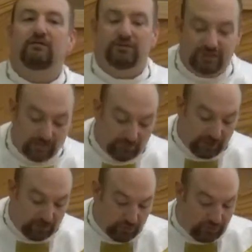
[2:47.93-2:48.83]
For some,
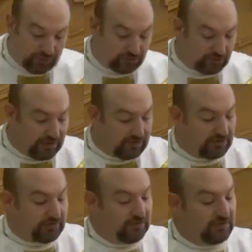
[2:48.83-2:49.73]
they put their
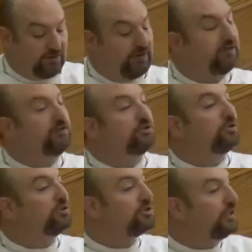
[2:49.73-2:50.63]
trust in the
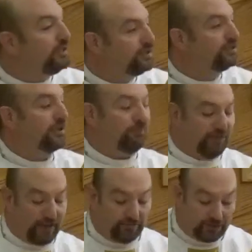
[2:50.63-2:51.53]
Jewish leadership,
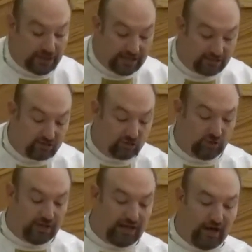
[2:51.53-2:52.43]
that it would get
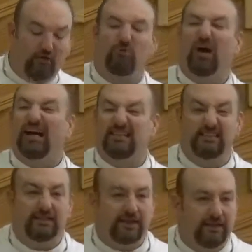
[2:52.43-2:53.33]
sorted out right
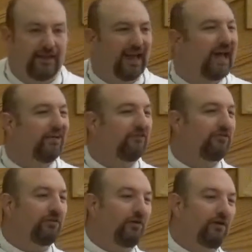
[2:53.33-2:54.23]
in the end,